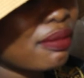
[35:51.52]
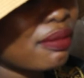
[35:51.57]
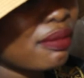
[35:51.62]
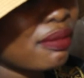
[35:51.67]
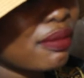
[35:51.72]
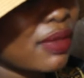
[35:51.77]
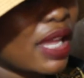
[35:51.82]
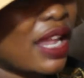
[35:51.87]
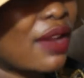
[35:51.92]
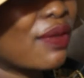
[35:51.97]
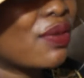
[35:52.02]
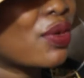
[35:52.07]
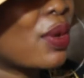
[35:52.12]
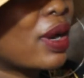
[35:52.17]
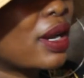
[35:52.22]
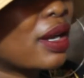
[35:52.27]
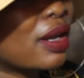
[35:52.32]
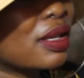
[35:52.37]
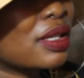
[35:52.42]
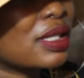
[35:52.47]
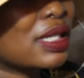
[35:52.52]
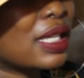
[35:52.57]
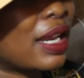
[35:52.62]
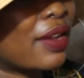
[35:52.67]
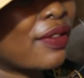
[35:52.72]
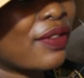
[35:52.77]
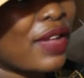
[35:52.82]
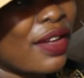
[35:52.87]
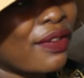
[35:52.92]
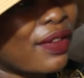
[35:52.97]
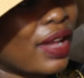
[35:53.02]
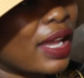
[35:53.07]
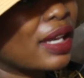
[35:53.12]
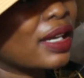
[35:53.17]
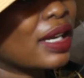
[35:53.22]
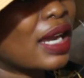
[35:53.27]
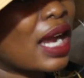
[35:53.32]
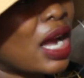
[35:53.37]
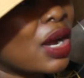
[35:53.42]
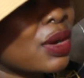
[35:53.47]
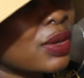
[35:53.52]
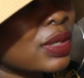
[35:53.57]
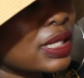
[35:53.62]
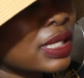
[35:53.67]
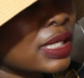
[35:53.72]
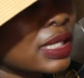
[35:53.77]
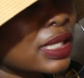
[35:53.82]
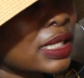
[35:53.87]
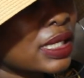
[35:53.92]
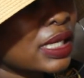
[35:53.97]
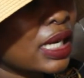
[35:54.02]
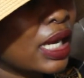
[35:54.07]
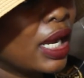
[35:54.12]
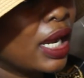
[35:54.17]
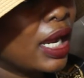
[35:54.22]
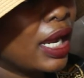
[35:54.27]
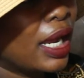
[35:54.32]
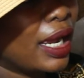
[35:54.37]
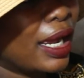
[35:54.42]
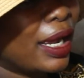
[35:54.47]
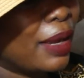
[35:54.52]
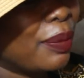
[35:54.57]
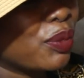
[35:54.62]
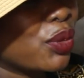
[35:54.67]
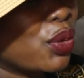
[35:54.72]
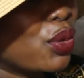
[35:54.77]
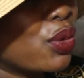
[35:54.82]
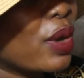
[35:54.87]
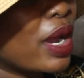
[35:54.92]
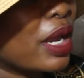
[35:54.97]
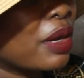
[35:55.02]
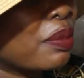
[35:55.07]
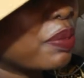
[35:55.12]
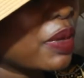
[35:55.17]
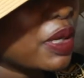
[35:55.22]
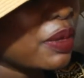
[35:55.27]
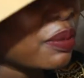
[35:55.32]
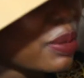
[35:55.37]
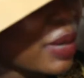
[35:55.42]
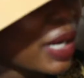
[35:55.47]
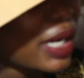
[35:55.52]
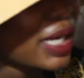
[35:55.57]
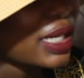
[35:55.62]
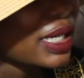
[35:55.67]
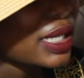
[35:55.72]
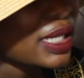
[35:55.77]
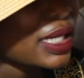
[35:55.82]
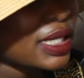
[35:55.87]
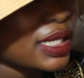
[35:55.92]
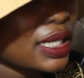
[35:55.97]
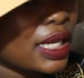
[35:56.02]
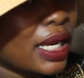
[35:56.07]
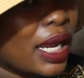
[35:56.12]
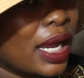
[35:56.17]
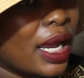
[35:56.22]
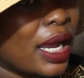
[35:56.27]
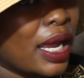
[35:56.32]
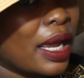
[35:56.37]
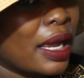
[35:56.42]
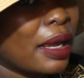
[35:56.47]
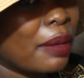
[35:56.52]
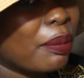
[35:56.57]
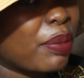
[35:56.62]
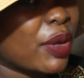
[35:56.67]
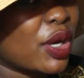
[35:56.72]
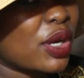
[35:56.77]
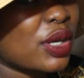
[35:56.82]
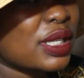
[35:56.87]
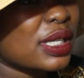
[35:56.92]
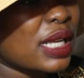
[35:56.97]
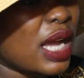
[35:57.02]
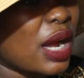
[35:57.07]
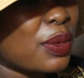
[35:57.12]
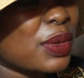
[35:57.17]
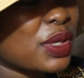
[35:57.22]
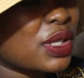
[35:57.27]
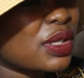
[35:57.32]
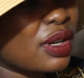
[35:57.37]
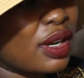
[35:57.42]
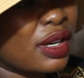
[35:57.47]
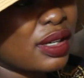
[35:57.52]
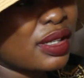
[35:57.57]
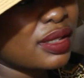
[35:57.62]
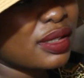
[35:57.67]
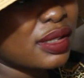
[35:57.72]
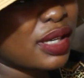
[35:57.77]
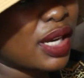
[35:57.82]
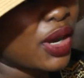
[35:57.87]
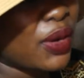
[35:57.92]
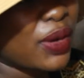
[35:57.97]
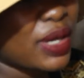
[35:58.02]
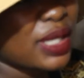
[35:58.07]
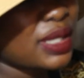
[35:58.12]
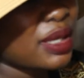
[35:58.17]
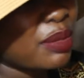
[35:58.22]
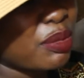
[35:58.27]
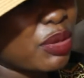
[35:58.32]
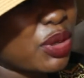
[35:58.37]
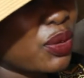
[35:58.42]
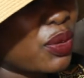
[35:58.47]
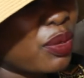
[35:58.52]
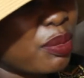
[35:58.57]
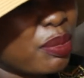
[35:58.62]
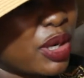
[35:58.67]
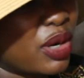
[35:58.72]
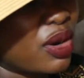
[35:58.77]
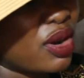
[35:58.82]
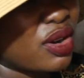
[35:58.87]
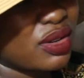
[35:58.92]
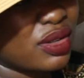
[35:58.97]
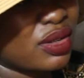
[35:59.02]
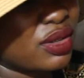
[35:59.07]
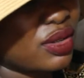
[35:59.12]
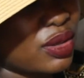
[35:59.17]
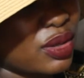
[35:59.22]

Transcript: everyone else that I've ever encountered who had been pregnant. Because I was not carrying somebody who belongs to this